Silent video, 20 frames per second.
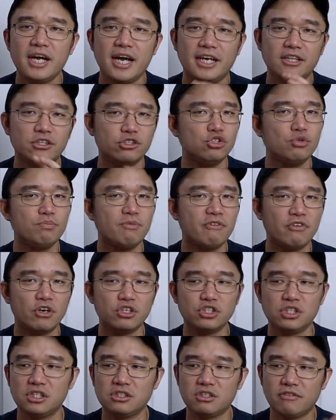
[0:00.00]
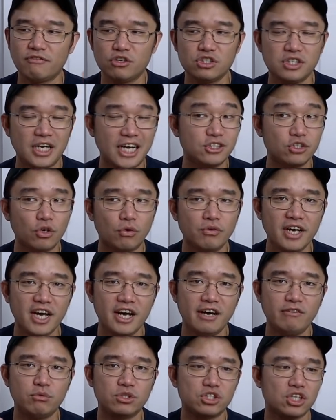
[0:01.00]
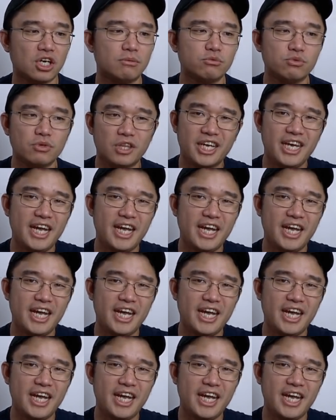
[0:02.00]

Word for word: And the super version is the version I don't have, which comes with